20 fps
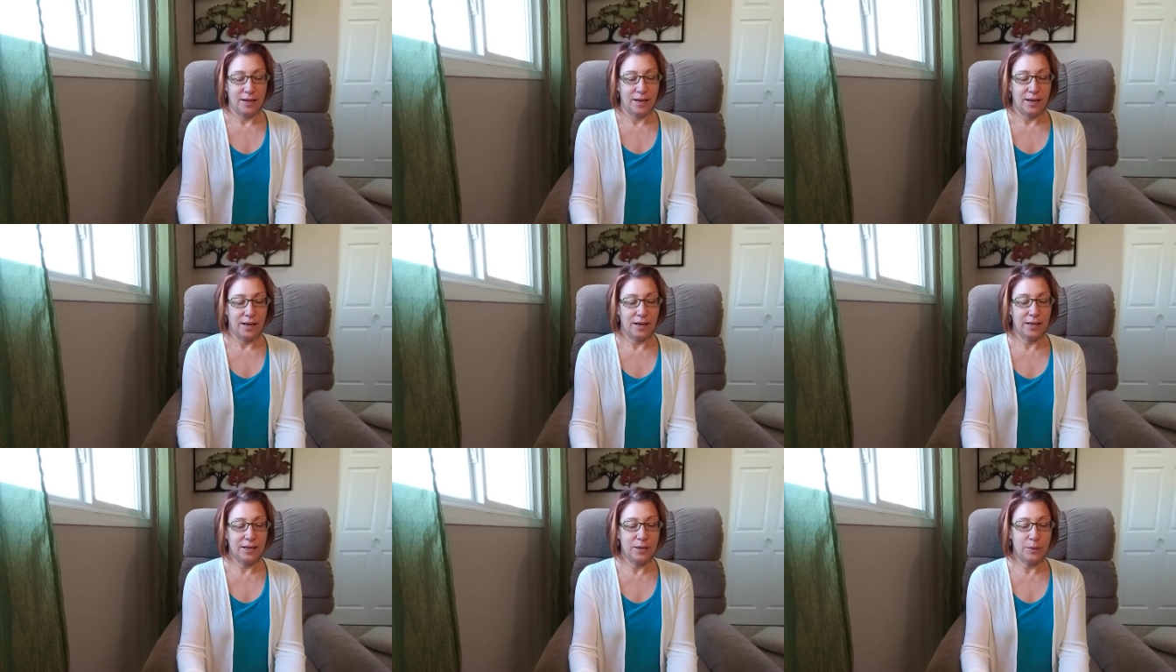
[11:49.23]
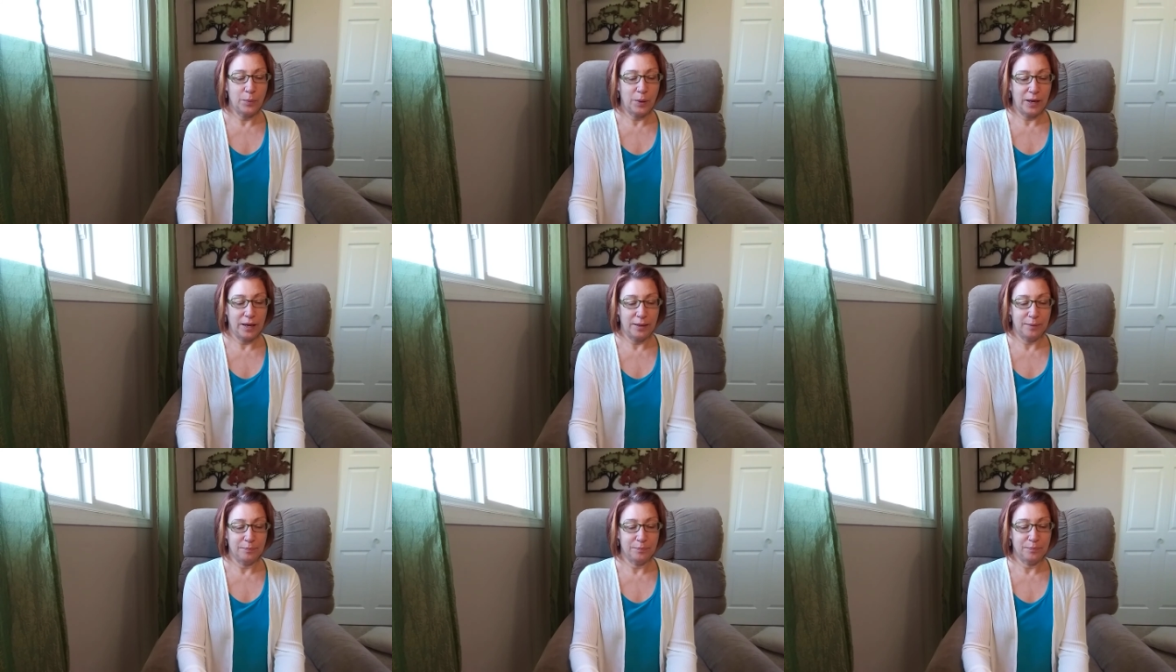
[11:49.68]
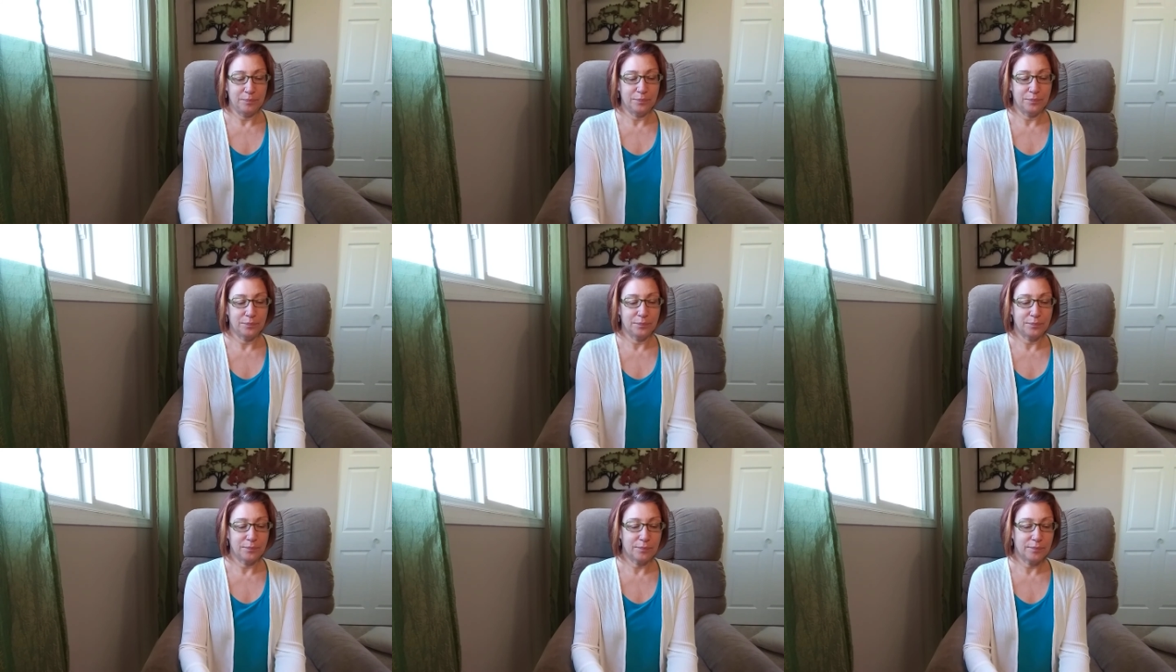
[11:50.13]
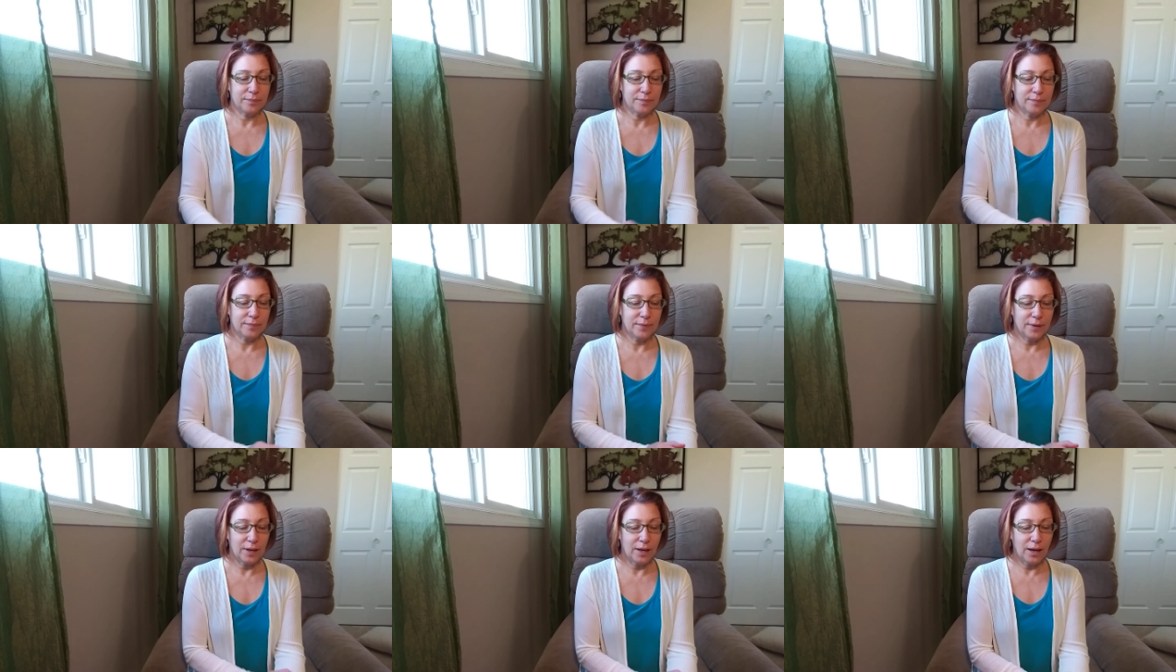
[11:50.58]
Anyway,
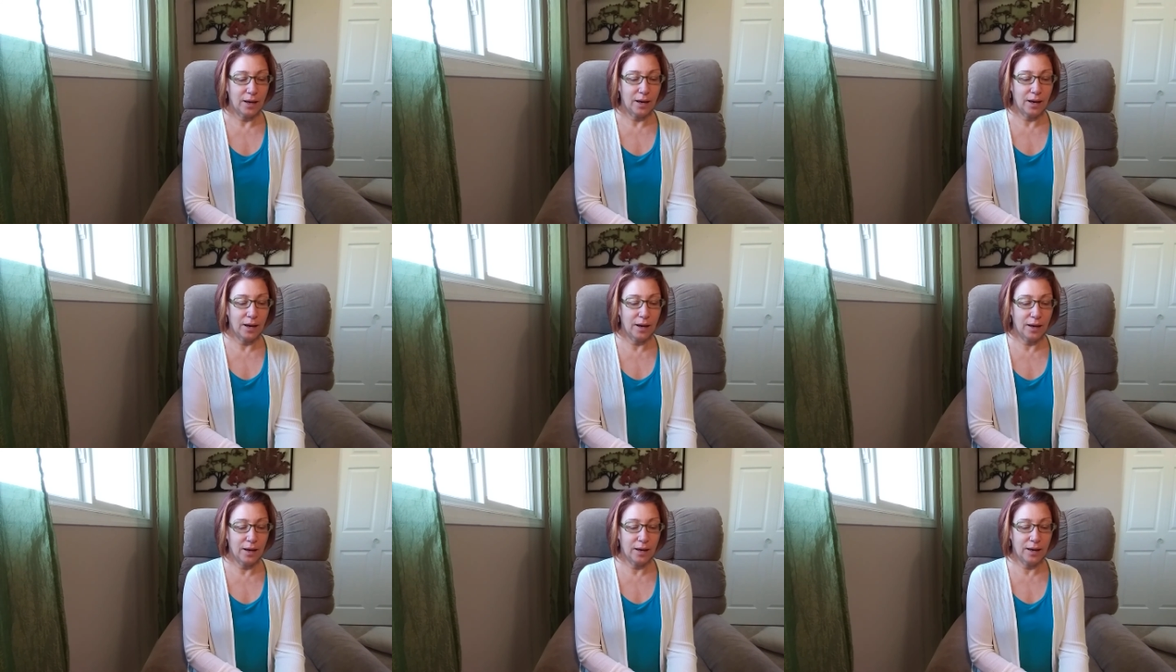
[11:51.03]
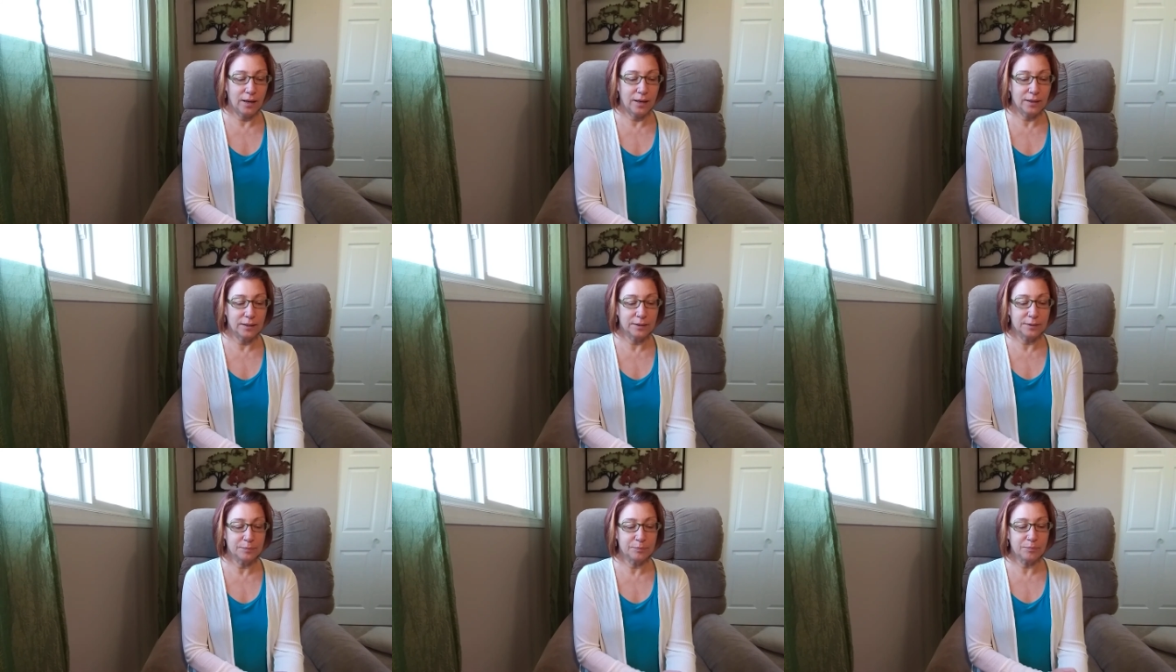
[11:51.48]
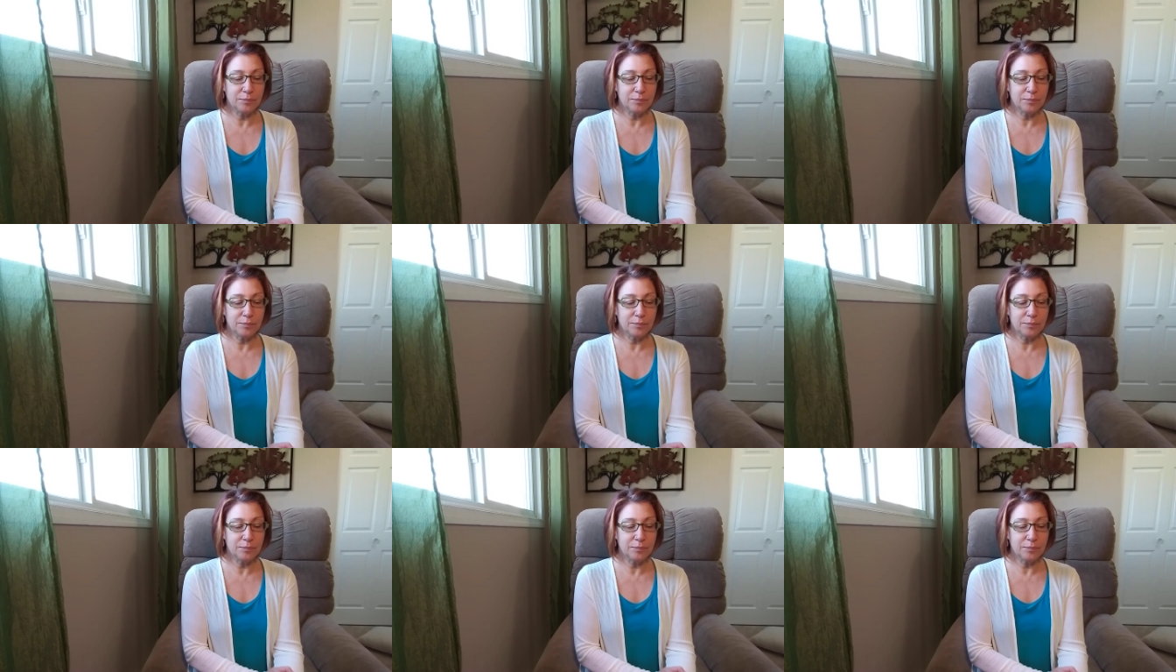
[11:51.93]
uh,